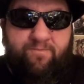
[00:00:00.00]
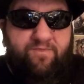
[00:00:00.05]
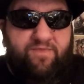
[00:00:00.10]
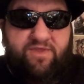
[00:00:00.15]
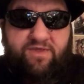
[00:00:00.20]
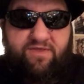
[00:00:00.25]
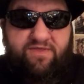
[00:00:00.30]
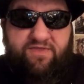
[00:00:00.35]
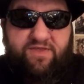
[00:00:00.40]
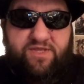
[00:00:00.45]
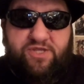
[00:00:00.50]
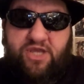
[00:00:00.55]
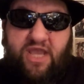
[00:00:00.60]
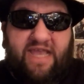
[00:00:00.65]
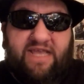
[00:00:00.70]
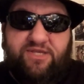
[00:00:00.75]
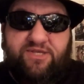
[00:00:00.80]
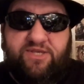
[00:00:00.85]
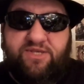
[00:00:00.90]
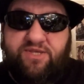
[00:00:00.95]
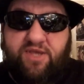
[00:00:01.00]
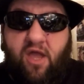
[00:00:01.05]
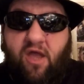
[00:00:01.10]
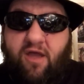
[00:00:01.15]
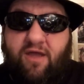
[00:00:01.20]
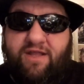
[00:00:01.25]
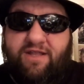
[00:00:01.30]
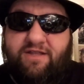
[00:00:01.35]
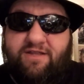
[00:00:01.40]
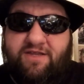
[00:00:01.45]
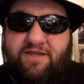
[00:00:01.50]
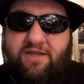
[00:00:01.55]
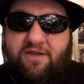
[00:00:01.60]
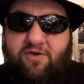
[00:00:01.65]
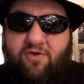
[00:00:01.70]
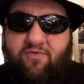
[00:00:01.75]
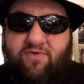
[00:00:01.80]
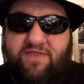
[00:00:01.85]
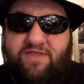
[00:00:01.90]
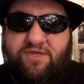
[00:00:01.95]
The, the chase is on, you
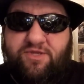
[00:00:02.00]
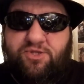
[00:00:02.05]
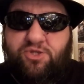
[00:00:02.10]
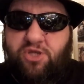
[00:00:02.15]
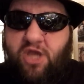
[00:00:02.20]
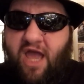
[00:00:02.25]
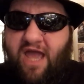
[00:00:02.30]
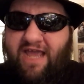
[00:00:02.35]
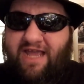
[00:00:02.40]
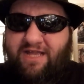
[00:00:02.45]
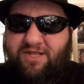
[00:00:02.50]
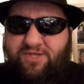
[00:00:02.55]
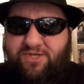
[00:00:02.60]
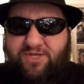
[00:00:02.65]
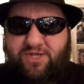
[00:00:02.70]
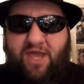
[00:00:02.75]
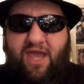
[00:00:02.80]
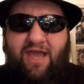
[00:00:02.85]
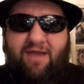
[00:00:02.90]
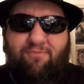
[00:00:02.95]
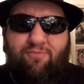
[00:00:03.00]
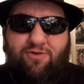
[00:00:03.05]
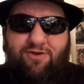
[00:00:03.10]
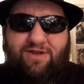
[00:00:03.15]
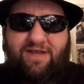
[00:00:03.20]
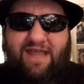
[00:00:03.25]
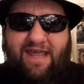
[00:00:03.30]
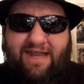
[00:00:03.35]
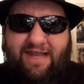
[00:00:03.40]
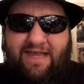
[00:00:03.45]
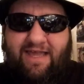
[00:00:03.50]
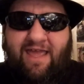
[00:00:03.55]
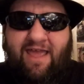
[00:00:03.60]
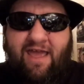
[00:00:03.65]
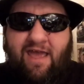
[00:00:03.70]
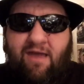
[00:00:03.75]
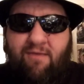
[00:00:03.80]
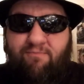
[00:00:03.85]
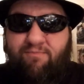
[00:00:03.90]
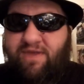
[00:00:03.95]
know, with this giant cybernetic
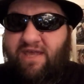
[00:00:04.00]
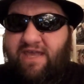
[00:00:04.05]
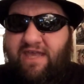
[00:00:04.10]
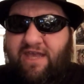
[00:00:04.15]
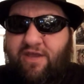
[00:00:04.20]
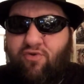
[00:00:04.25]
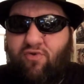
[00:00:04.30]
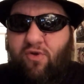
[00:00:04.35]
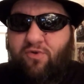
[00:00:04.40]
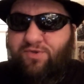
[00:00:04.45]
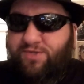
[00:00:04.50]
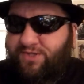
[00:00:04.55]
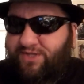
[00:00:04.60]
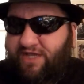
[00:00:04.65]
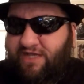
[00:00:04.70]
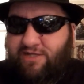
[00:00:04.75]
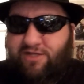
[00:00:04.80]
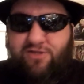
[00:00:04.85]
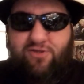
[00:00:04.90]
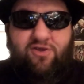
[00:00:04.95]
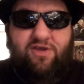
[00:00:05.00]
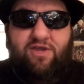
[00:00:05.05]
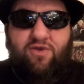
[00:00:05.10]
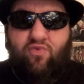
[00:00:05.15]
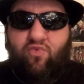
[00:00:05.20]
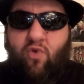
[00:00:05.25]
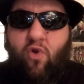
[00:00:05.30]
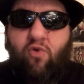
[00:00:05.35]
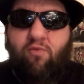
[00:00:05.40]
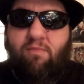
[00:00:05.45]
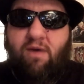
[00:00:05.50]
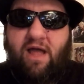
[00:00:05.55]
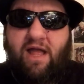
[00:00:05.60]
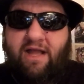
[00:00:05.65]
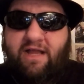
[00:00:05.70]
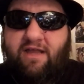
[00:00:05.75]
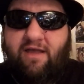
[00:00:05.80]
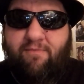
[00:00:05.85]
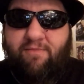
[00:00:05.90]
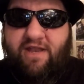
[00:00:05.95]
Big Hero six looking
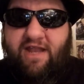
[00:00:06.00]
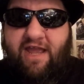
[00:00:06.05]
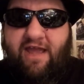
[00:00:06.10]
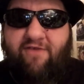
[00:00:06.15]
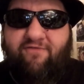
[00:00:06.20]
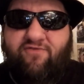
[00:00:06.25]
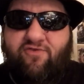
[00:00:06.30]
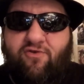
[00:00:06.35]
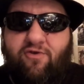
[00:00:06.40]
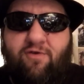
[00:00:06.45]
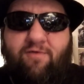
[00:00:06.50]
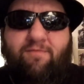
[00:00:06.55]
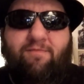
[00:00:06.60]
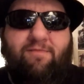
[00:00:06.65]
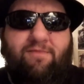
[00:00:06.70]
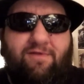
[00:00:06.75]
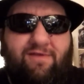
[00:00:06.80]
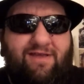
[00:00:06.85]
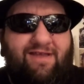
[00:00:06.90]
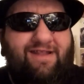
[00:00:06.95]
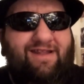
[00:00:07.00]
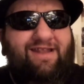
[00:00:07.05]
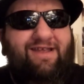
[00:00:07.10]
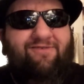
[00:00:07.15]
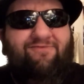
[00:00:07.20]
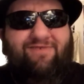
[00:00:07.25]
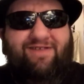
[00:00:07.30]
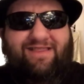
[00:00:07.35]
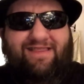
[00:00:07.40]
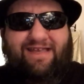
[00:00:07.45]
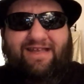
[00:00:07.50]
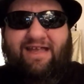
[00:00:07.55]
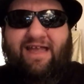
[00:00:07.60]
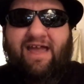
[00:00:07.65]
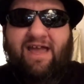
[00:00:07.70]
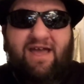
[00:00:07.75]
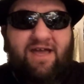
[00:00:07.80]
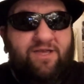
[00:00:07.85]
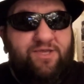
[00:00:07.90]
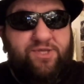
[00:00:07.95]
robot coming after him and everything,
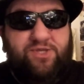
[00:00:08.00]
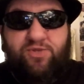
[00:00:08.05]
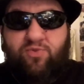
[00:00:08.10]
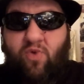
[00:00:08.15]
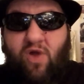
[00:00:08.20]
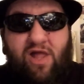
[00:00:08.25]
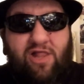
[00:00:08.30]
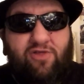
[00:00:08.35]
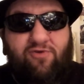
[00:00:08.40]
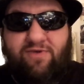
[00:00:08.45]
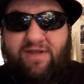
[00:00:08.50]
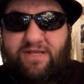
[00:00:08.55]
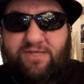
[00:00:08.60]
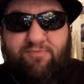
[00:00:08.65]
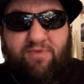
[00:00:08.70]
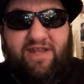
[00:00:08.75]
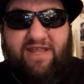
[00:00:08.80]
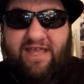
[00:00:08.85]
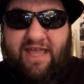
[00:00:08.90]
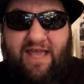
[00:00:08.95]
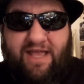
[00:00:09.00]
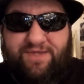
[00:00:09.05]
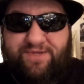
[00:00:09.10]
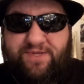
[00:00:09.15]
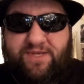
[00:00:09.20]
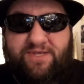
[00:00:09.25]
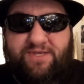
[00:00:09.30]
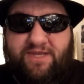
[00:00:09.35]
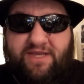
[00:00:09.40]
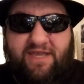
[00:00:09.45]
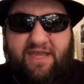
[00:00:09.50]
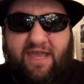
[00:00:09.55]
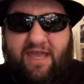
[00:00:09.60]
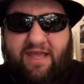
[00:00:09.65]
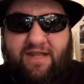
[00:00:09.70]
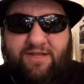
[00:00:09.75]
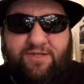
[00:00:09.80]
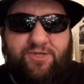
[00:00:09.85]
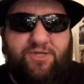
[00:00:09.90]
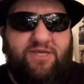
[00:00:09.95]
swallowing as many heads as it
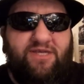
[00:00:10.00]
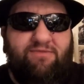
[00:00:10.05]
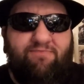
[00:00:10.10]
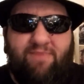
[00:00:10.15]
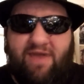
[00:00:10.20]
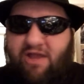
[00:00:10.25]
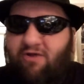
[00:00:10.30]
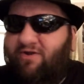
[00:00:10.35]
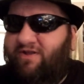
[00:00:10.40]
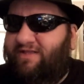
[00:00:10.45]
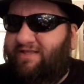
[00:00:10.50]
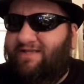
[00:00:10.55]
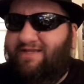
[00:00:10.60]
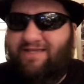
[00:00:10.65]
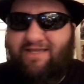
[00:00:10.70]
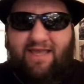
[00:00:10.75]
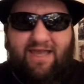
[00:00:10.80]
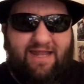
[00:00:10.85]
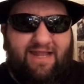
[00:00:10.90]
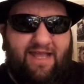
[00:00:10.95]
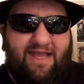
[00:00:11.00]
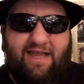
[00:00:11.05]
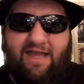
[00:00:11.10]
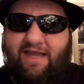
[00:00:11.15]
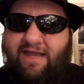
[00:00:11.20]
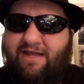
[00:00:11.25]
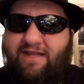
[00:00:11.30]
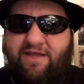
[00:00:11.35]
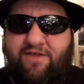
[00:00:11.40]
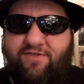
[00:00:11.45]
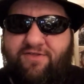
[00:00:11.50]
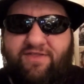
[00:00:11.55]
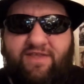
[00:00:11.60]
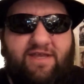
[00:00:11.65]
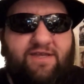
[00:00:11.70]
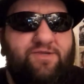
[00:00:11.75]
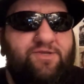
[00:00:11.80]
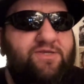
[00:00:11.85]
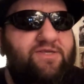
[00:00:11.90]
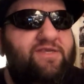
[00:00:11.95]
can, and she's married to this guy, that guy, and the other
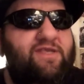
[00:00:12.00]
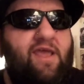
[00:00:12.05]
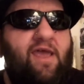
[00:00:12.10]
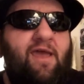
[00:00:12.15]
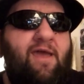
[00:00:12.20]
thing. It's just,